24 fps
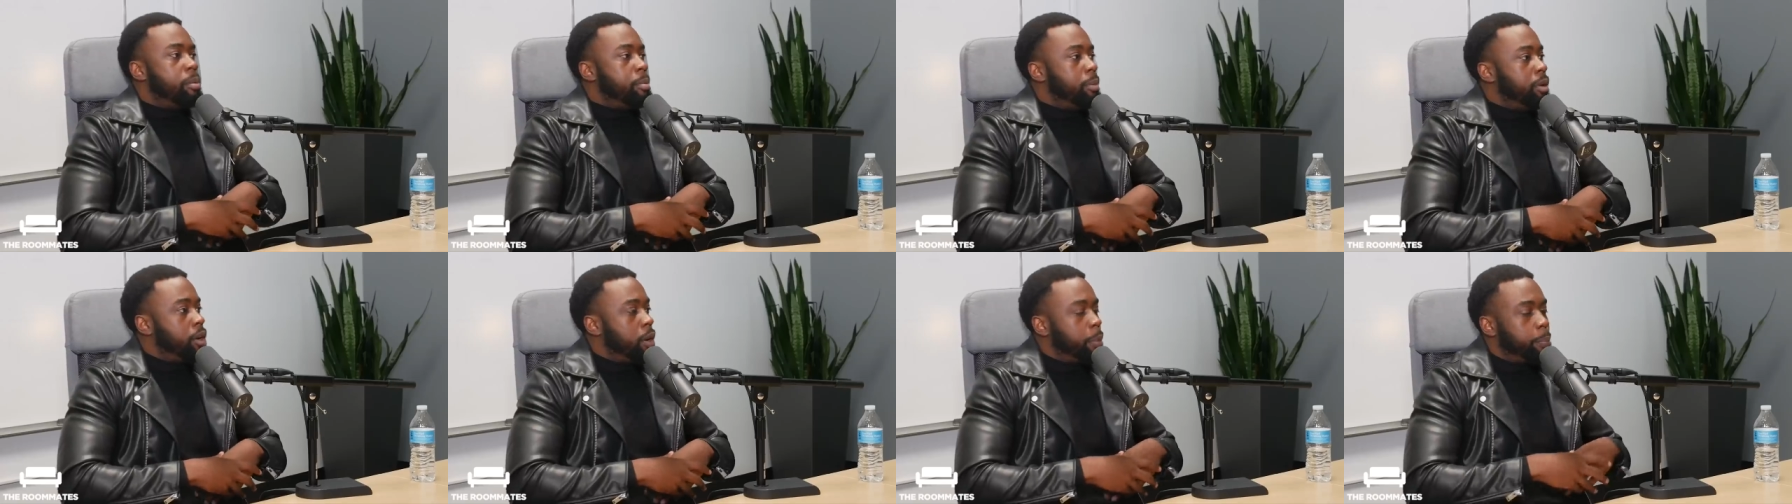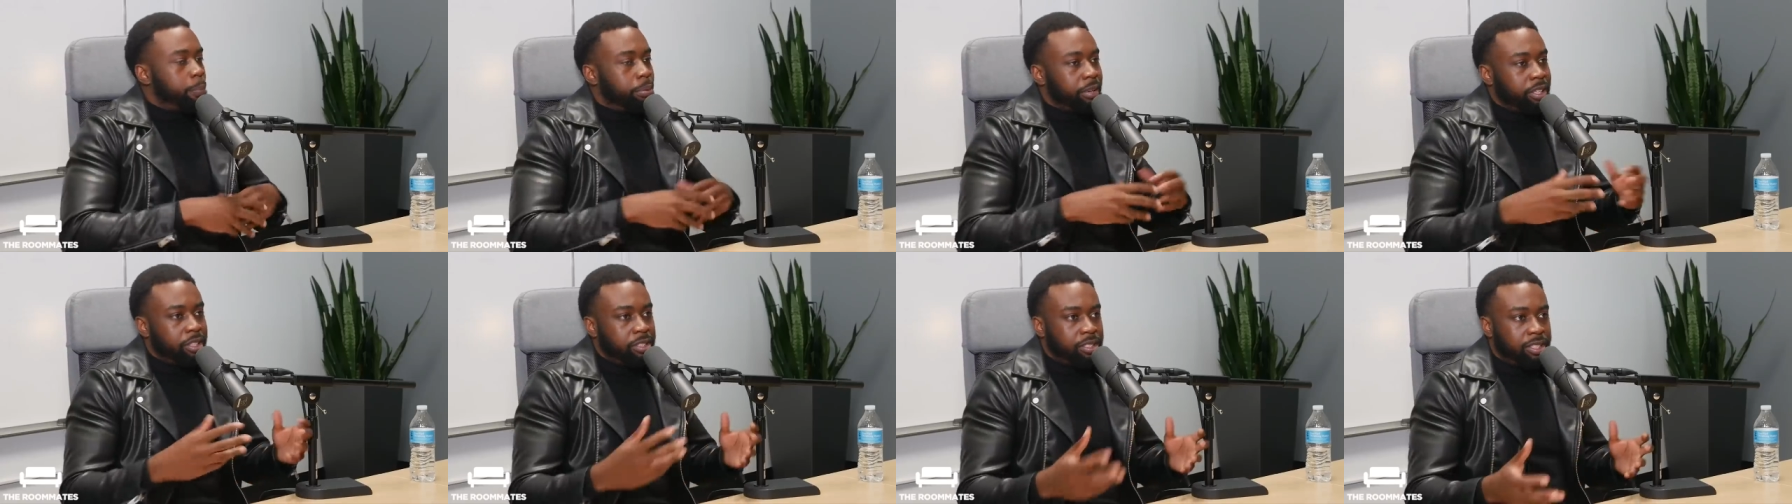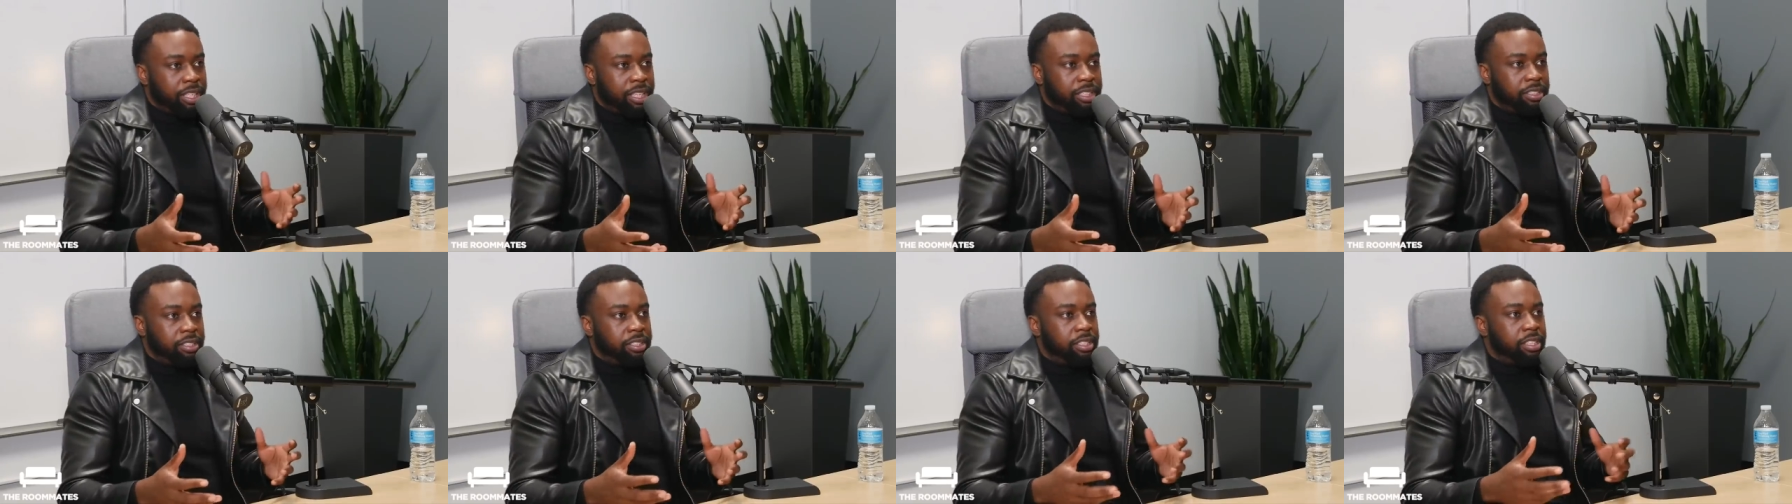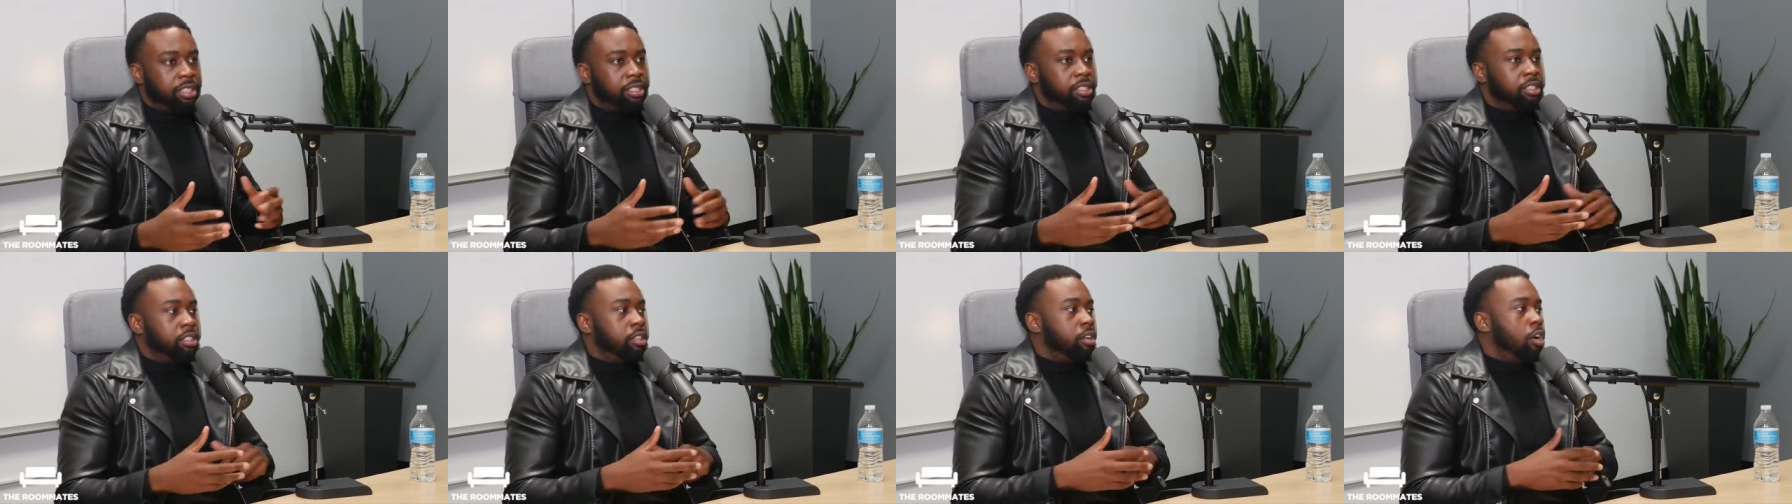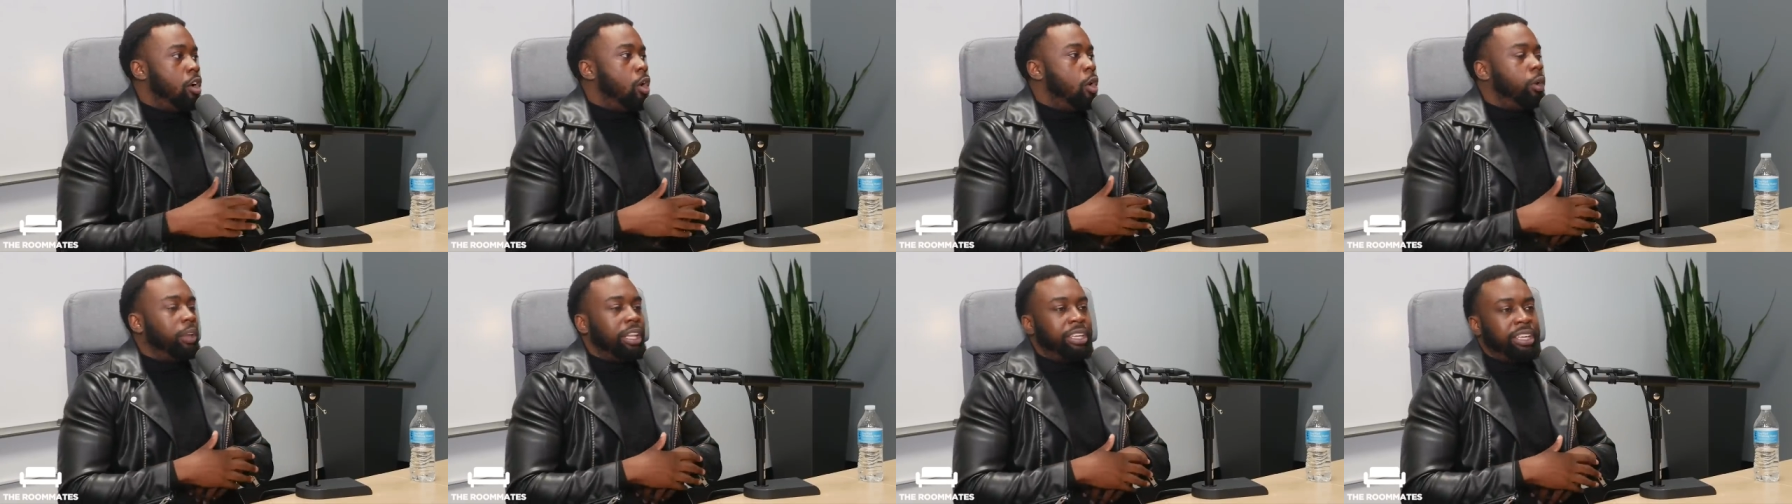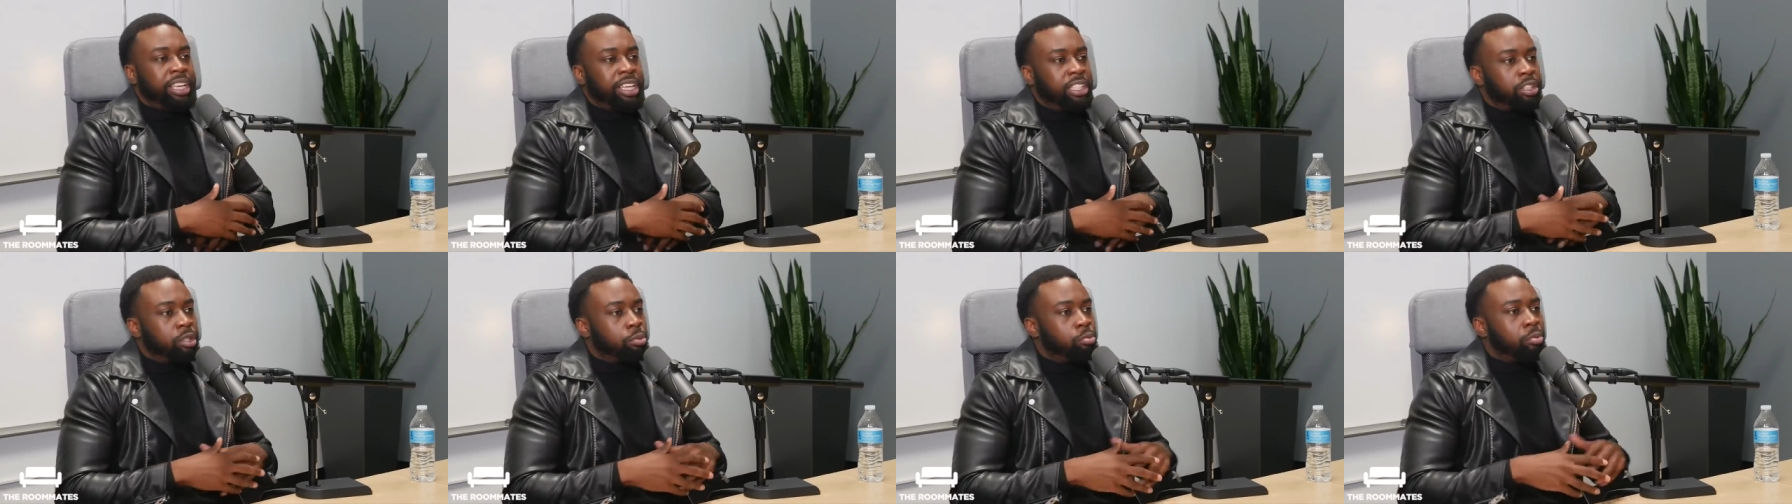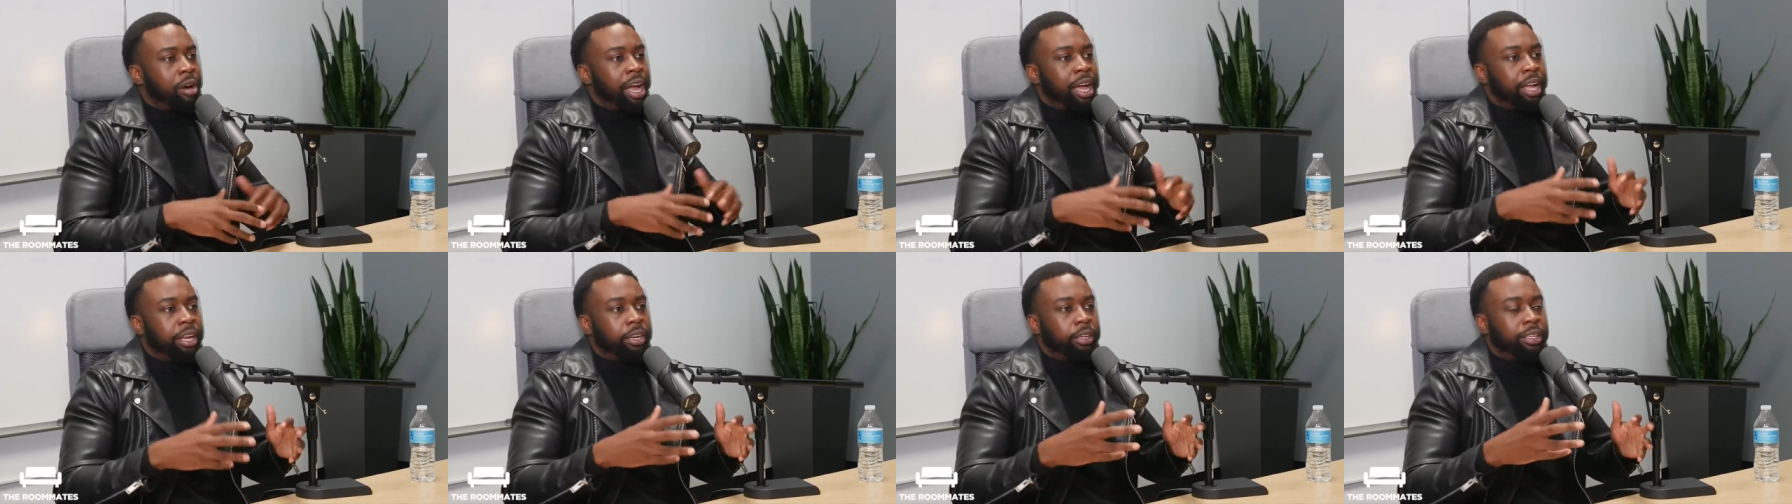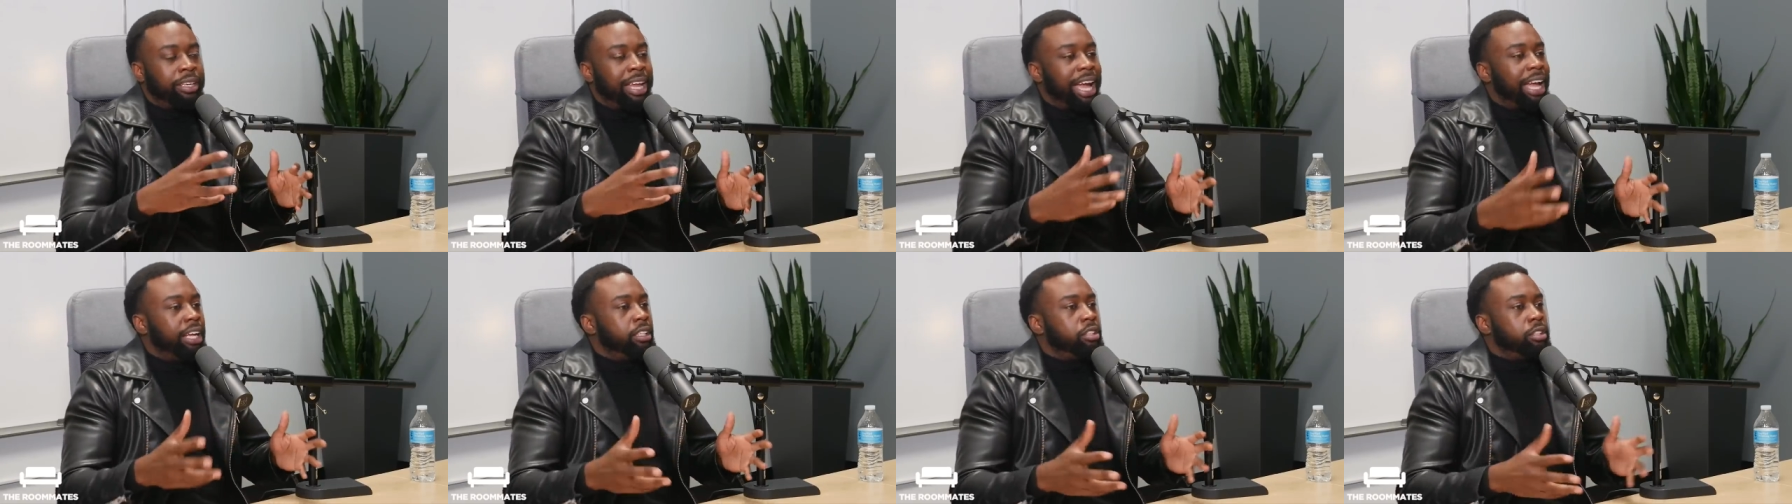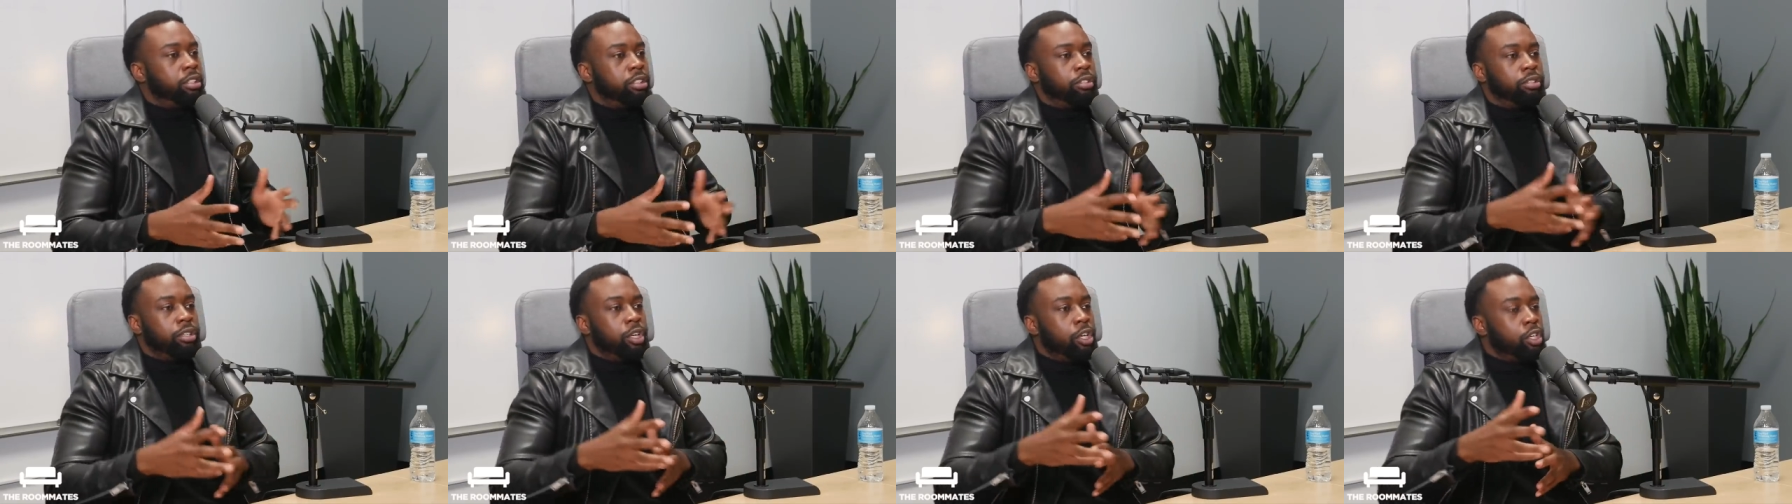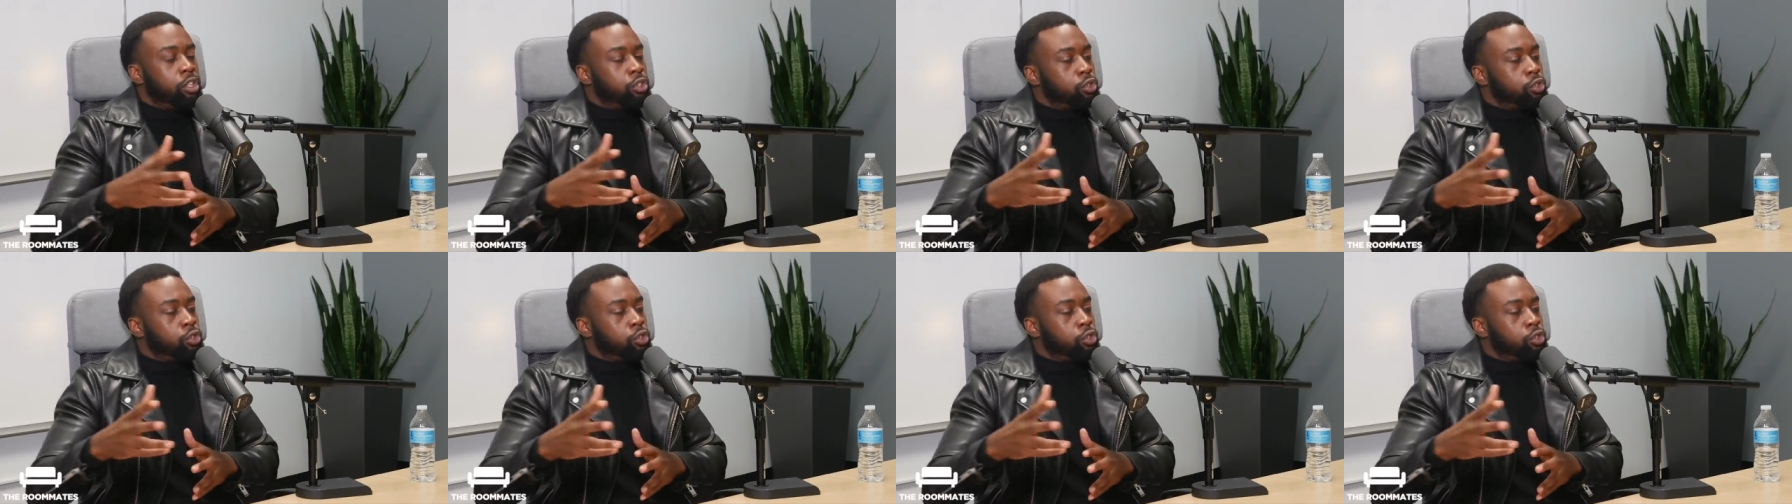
women are princesses and all they need is a right knight to